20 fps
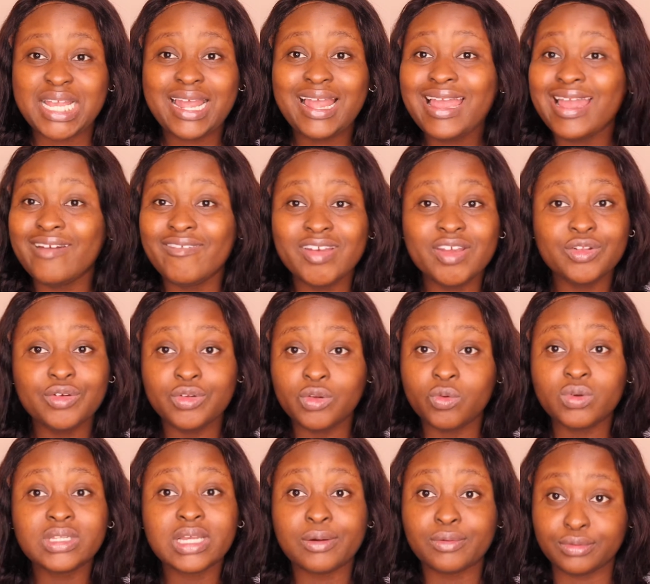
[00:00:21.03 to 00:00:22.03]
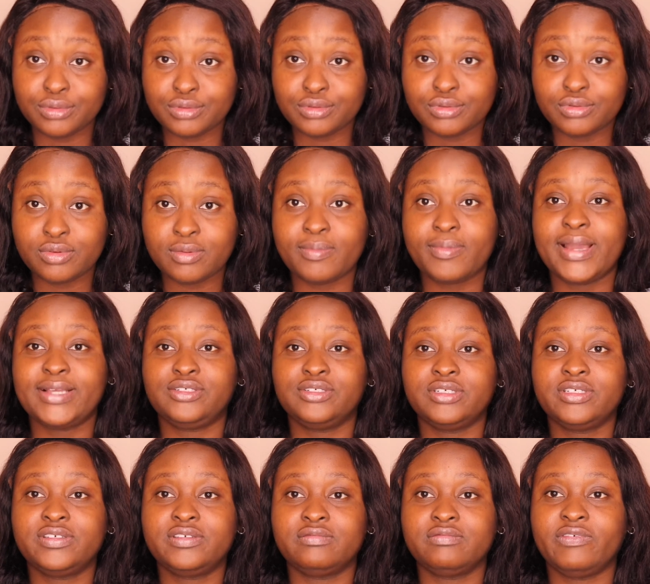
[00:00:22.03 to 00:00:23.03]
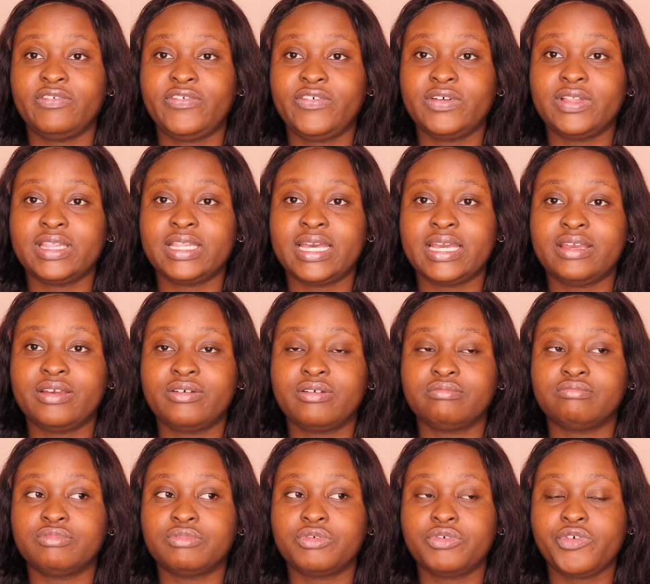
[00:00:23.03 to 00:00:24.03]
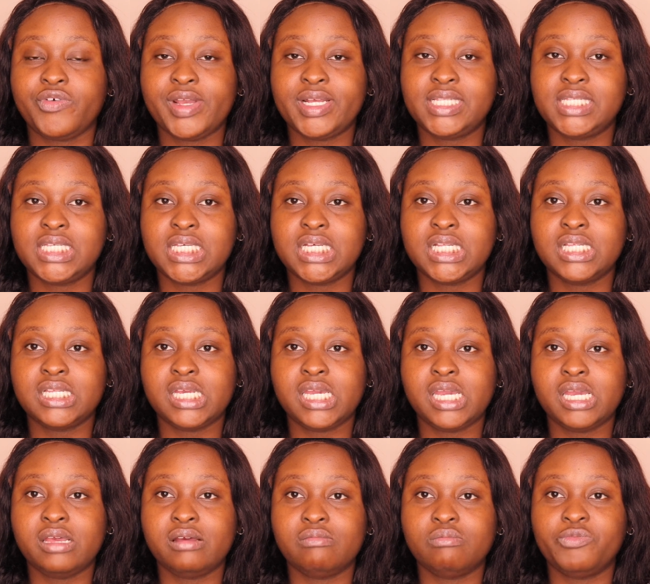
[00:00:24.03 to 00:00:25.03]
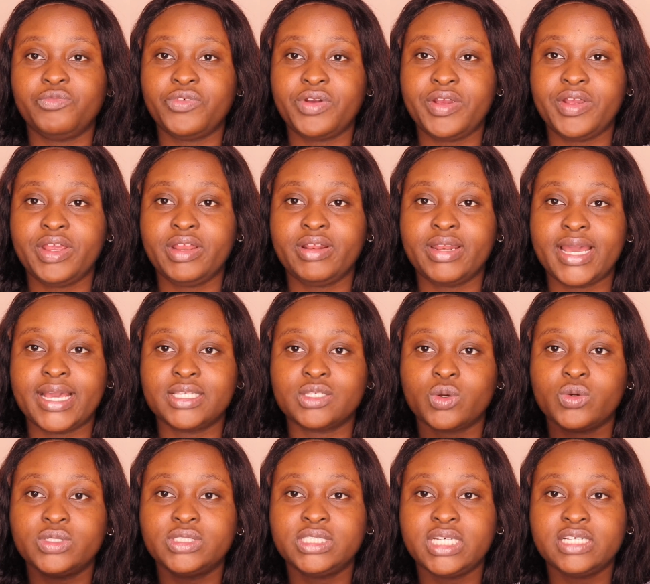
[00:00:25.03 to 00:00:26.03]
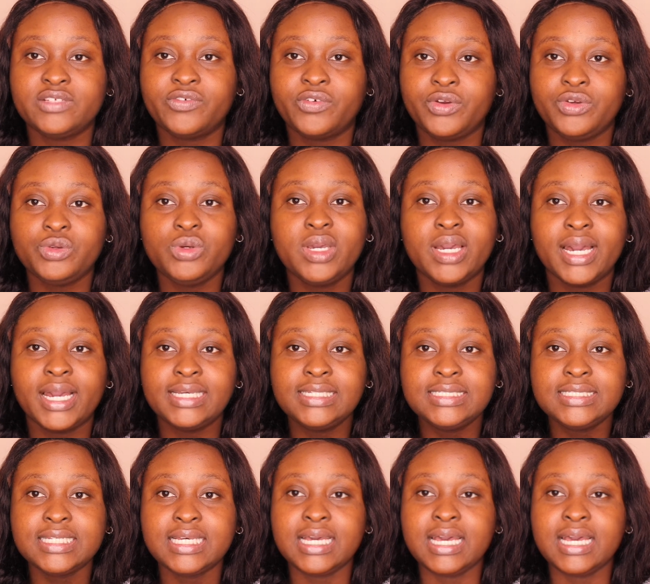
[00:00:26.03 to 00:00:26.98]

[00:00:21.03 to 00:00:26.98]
I really don't know what I want to do, but I just felt like creating very nice content for you guys,